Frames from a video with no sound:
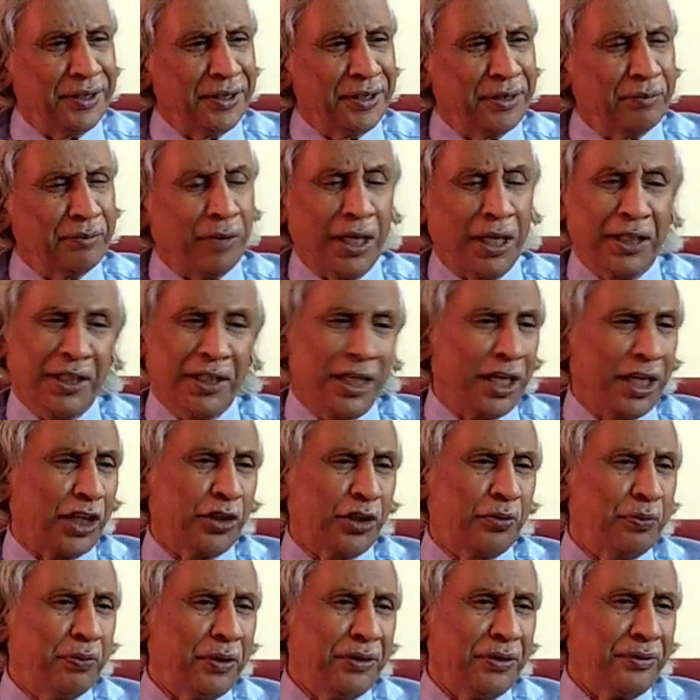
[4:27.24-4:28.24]
by their
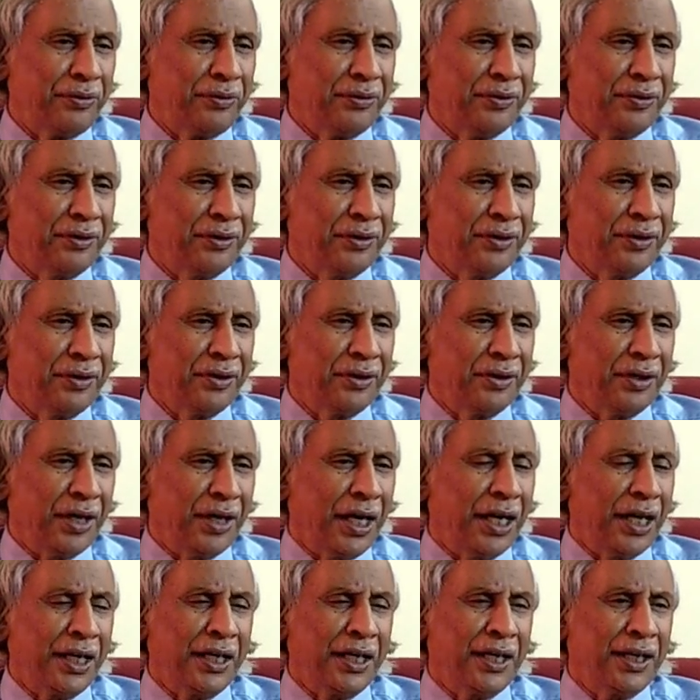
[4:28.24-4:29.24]
experts
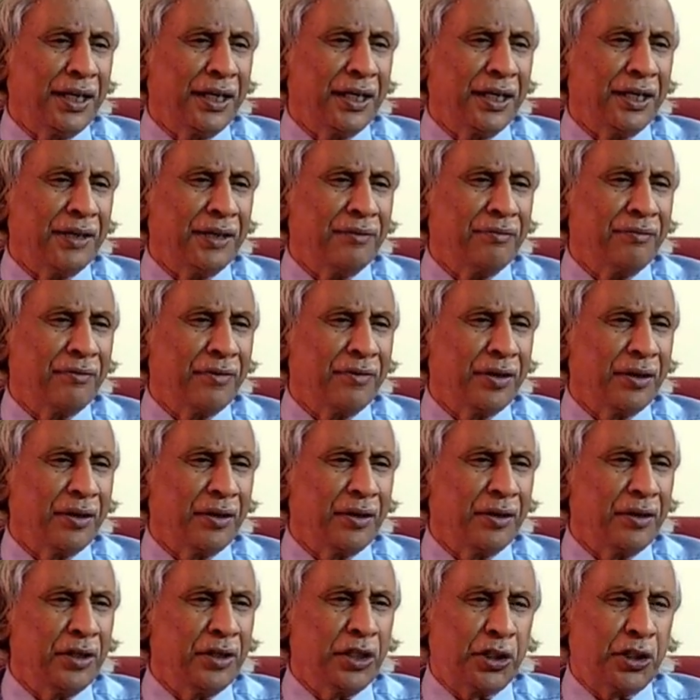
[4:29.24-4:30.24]
and
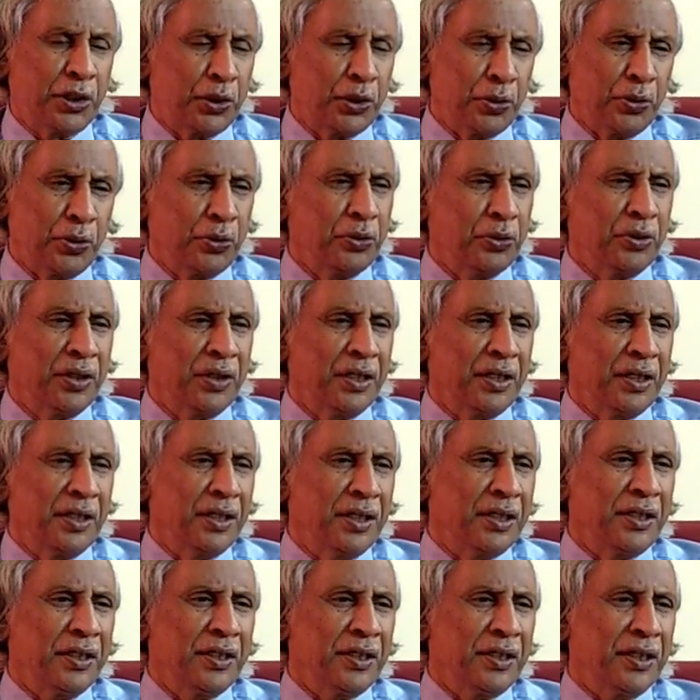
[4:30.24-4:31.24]
issue
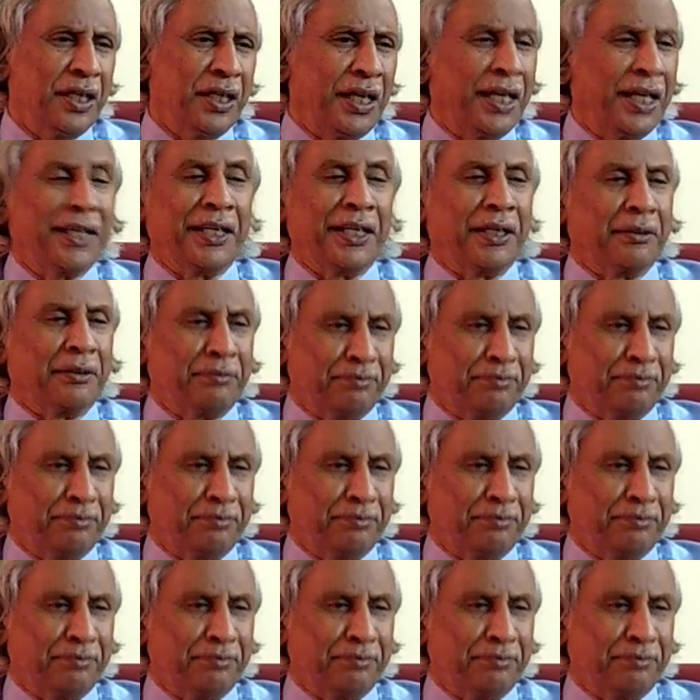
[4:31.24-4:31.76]
a letter.